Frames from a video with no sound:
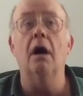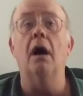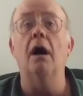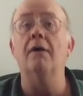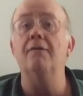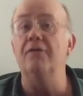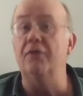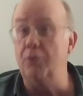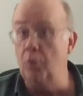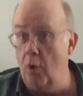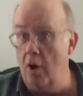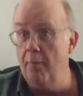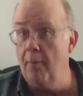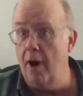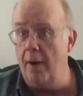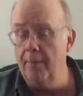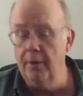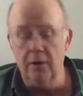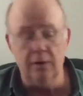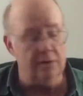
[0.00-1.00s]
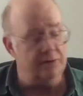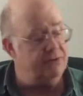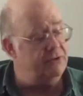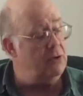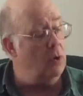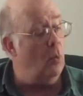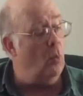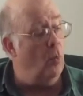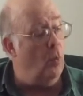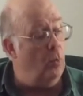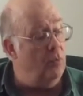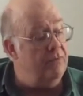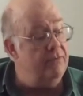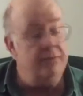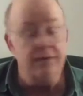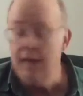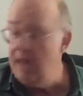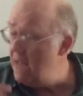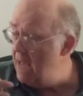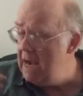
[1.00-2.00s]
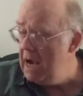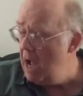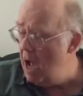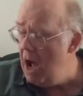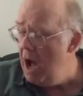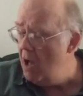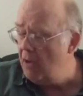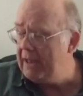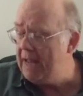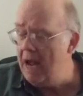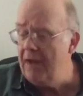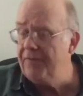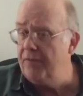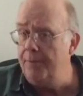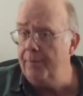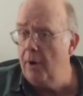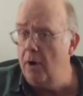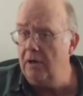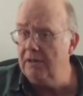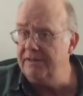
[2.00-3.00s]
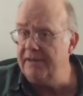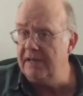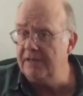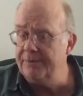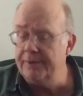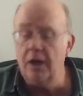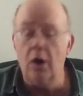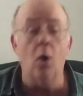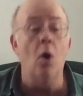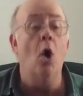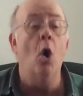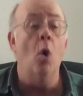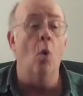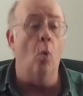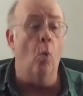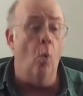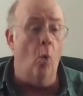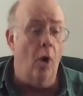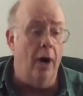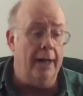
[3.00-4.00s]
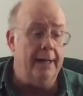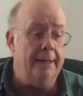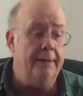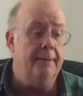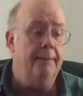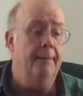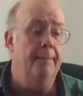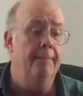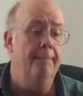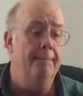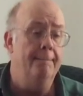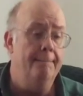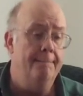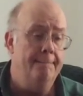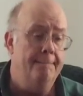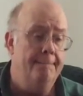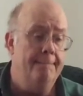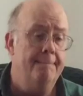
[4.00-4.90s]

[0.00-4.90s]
of the 12-bar blues. So, and I'll count the bars out as we go. 1, 2,